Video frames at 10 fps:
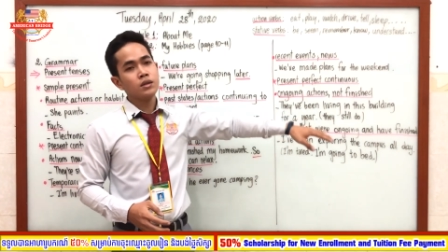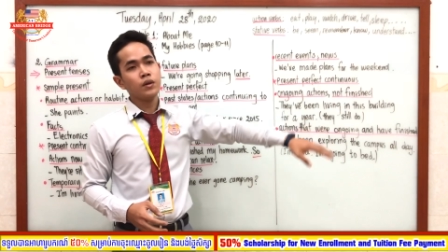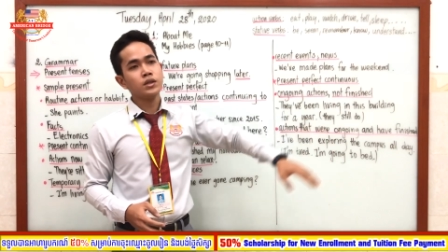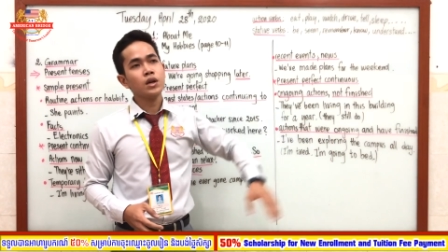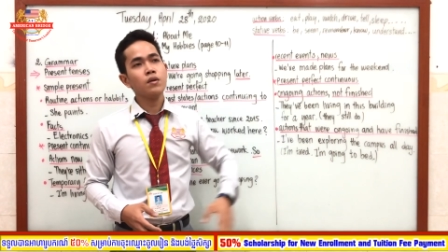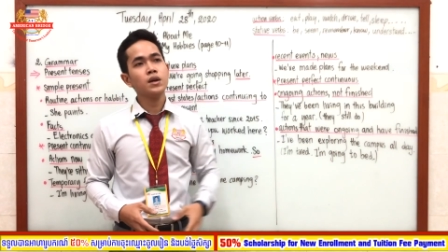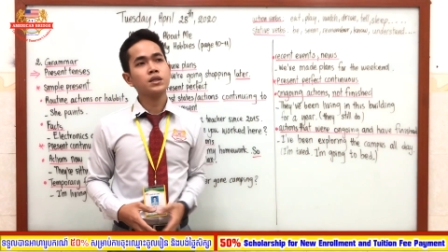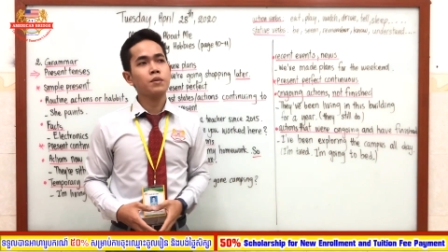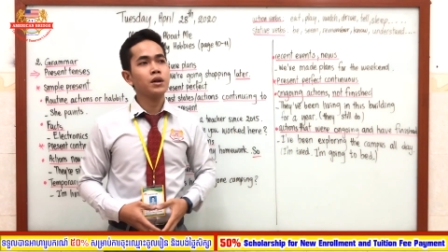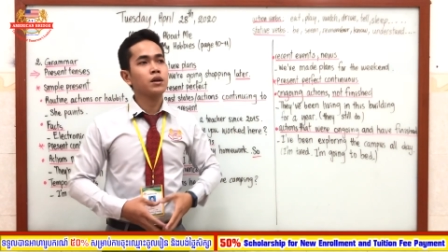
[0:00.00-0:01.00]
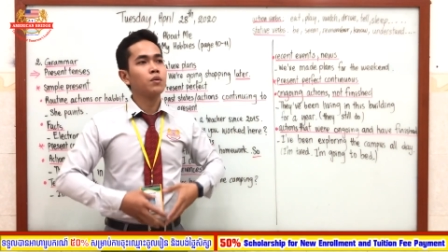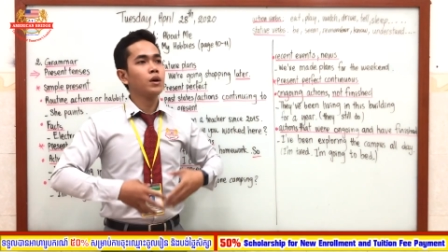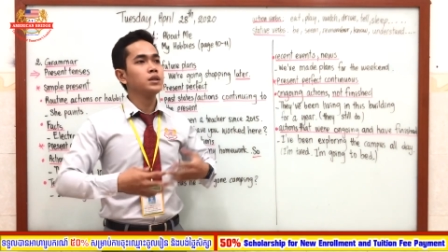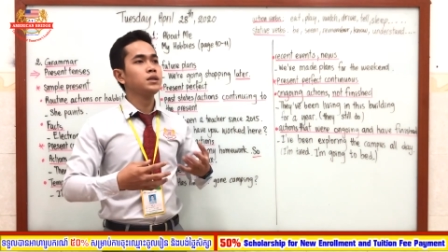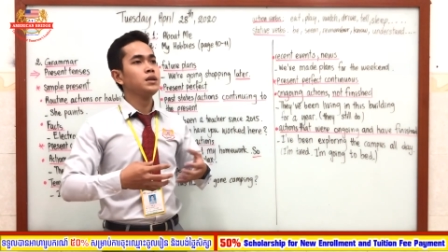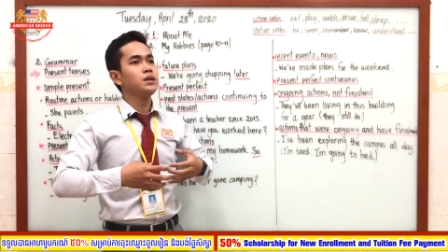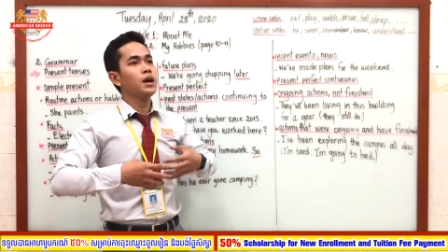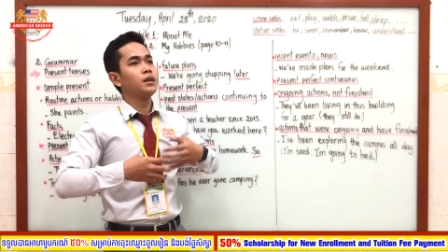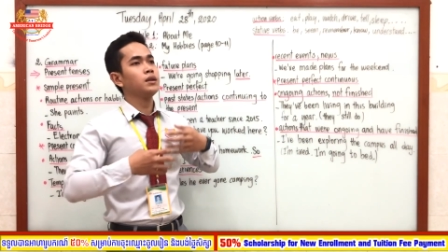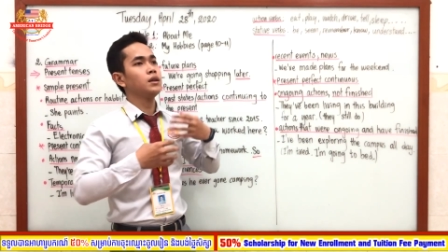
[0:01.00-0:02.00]
So it shows us about the quantity
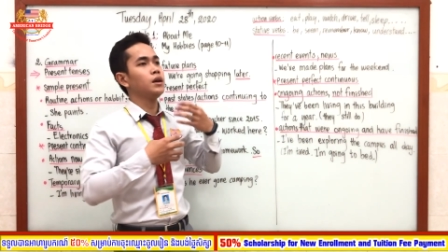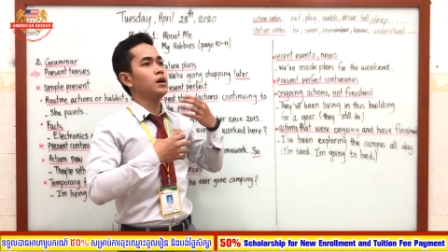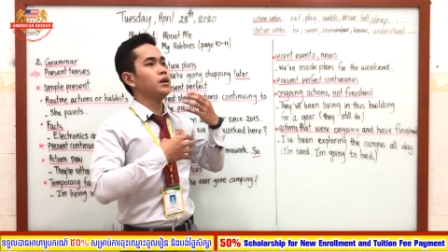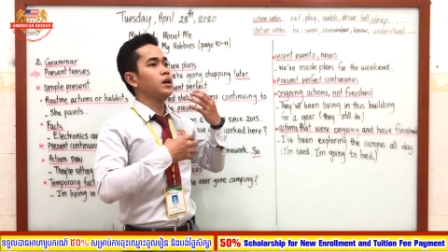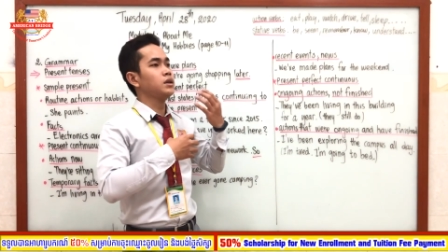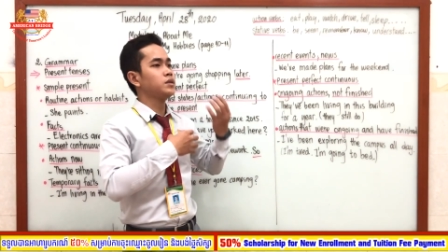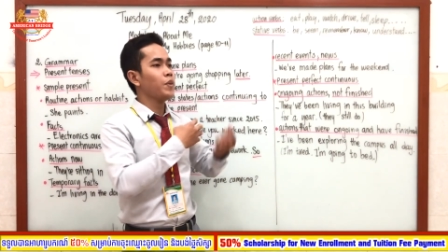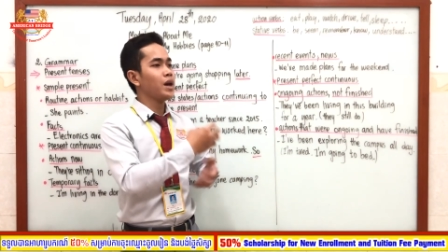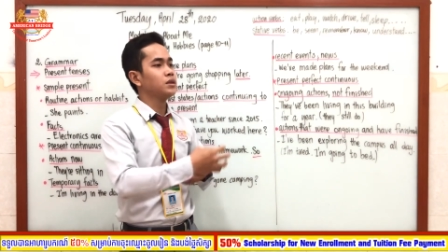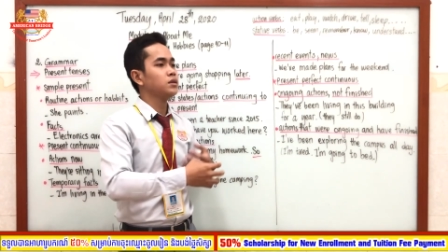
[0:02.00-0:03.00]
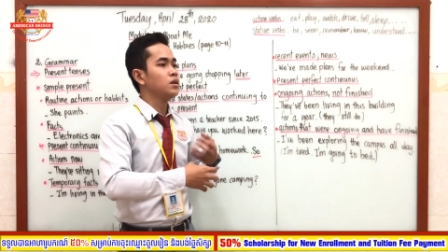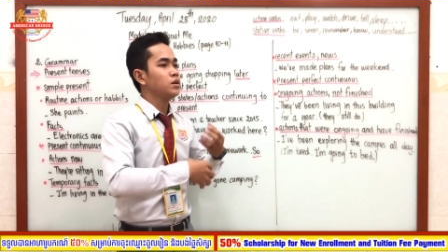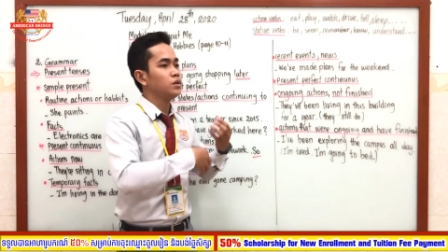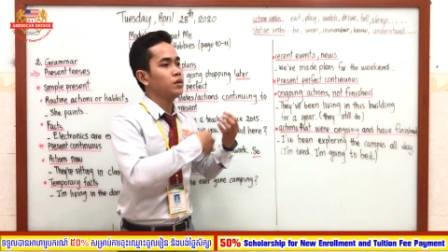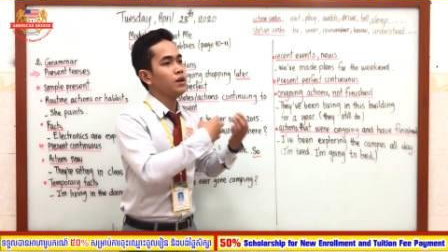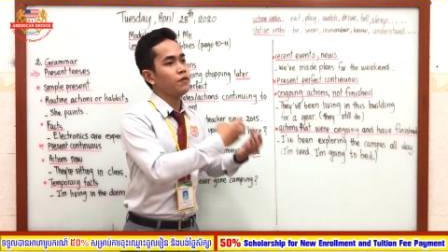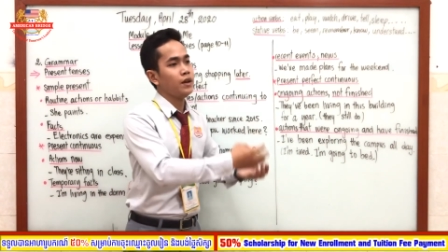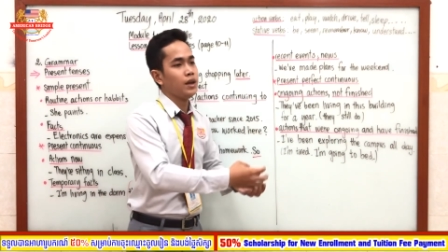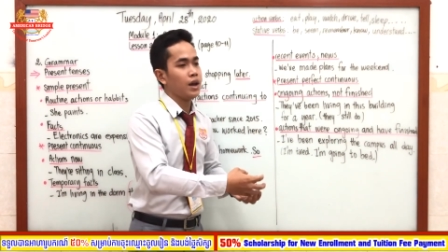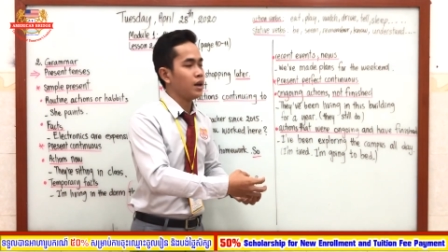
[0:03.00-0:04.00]
that they spent to live
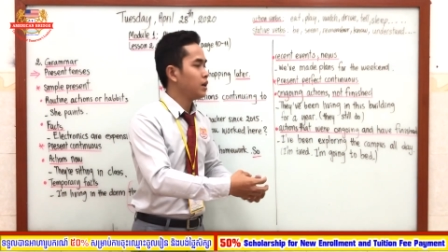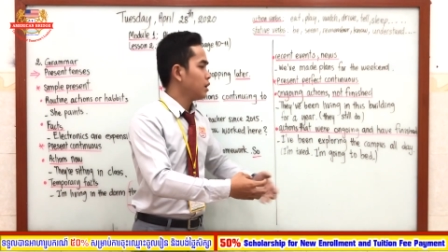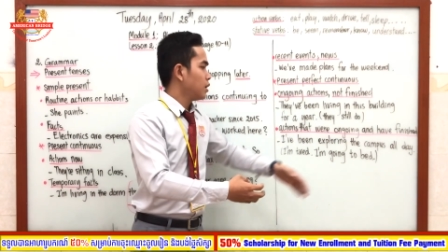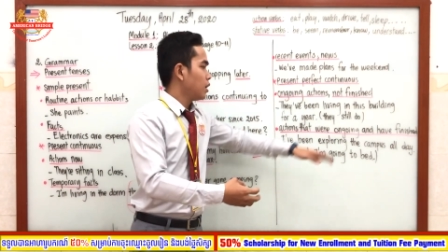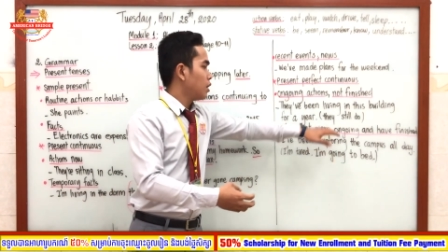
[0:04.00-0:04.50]
at there.